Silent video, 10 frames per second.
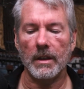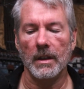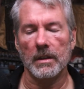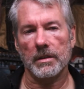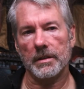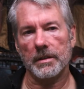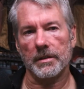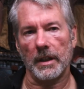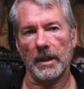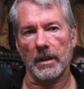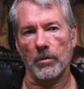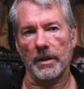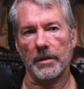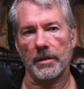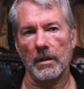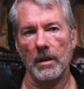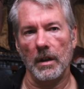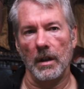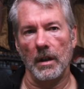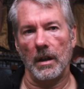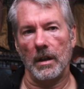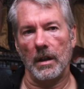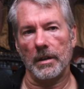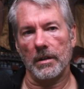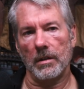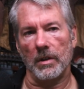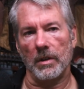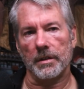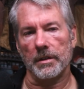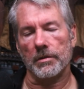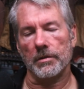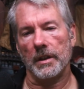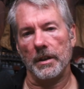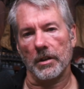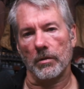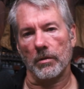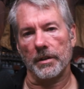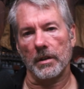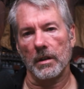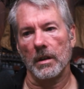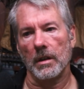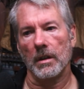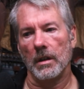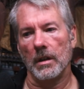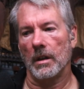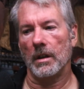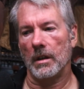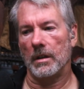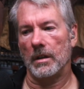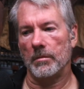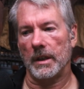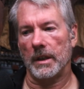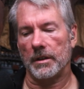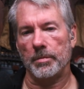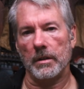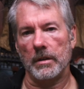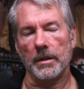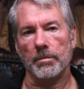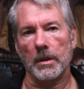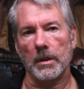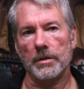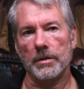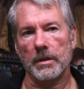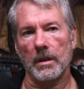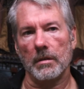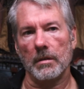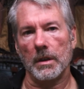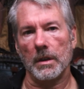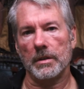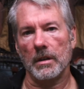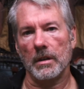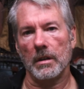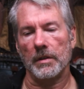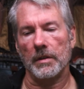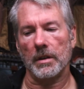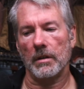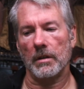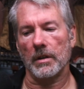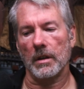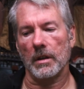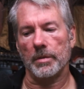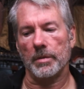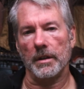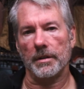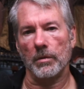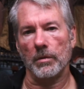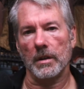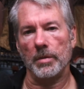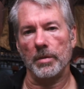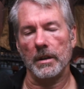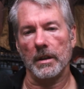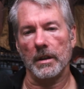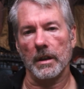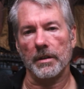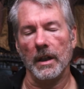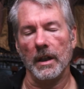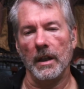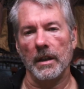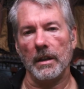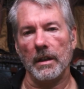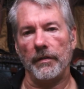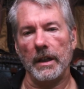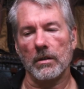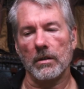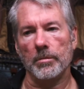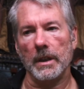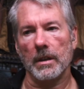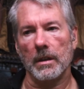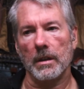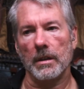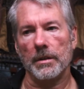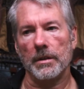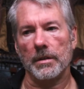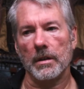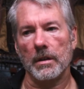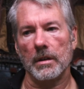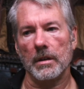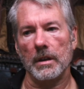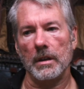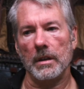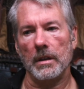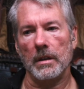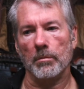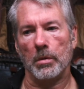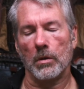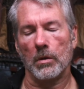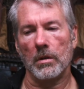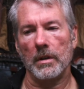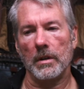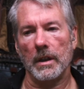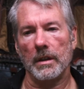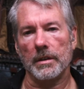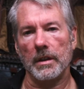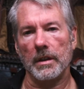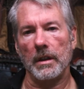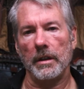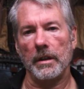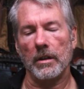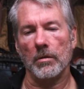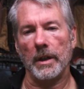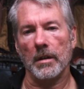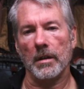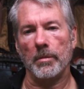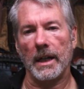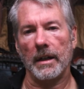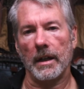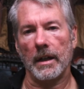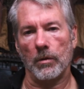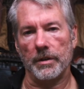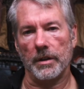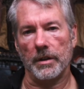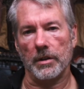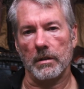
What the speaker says: So that's the second risk. The third risk is strategic risk. In my experience, most of the software companies that we competed against, they failed because the board and the CEO made a bad acquisition.